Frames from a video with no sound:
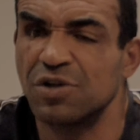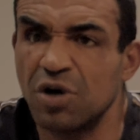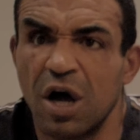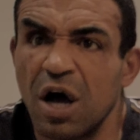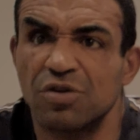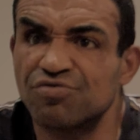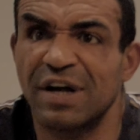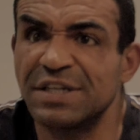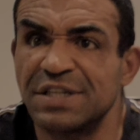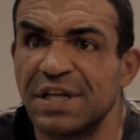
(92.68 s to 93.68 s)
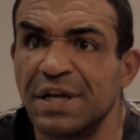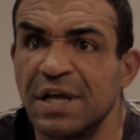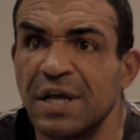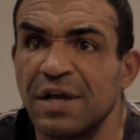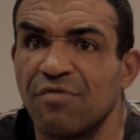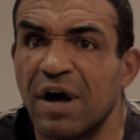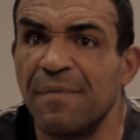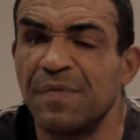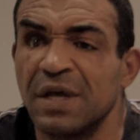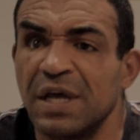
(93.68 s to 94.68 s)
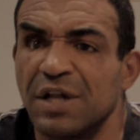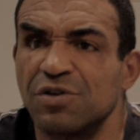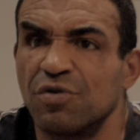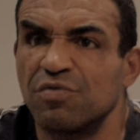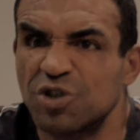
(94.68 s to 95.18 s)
and your heart's racing, right? And you're